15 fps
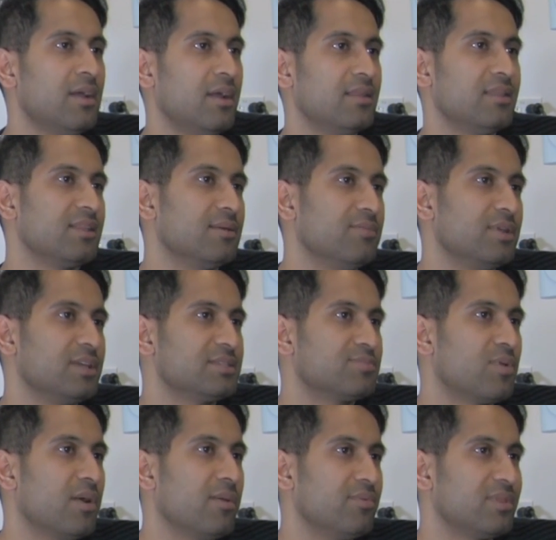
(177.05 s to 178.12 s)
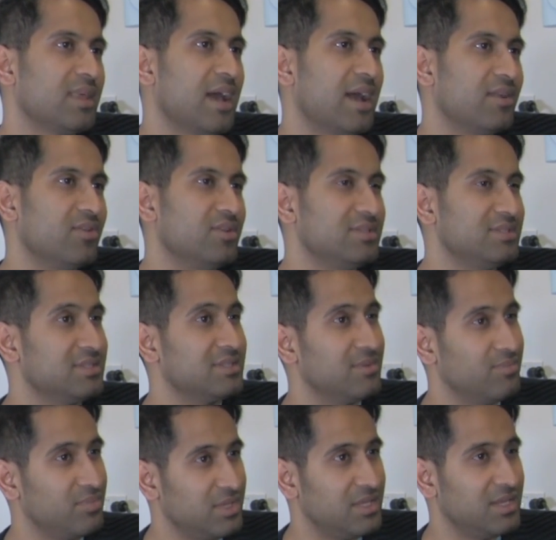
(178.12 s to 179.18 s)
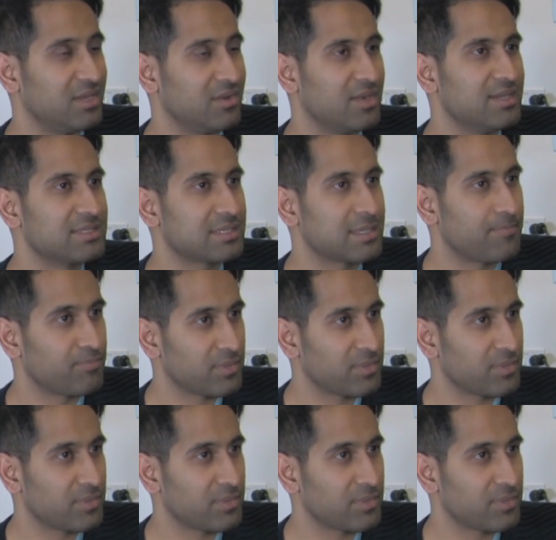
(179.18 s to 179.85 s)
I think the biggest problem with the adenoids is the bleeding risk.